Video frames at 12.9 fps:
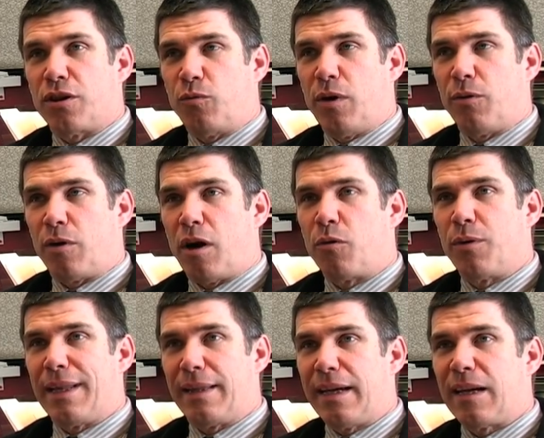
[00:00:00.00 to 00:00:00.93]
And we were
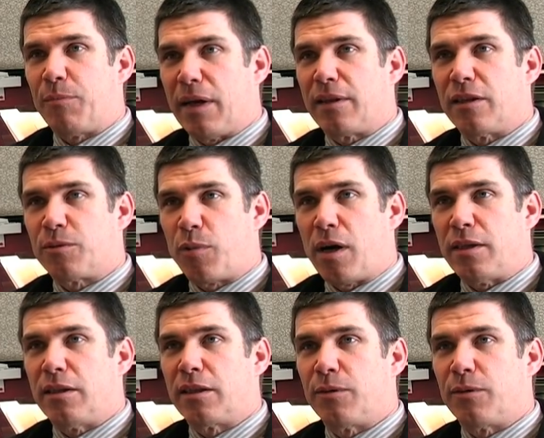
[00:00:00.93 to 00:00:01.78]
already thinking about this project.